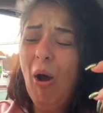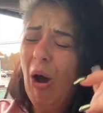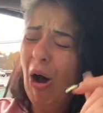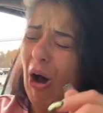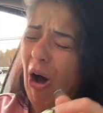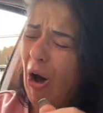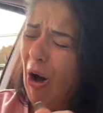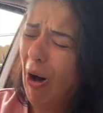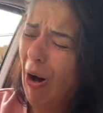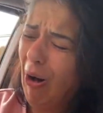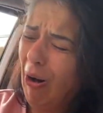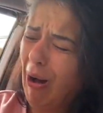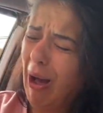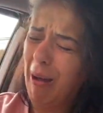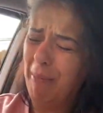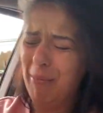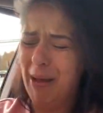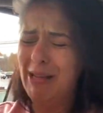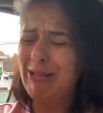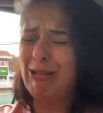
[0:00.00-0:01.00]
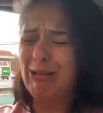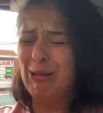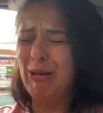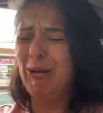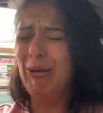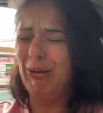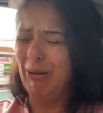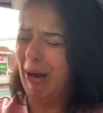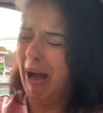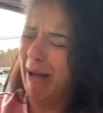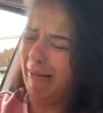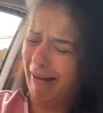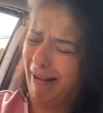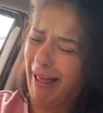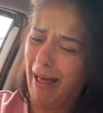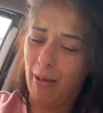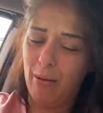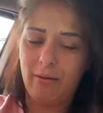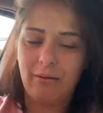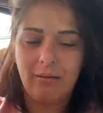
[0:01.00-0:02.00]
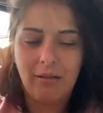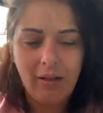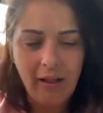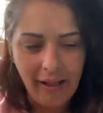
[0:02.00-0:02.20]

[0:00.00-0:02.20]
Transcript: oh, I miss you.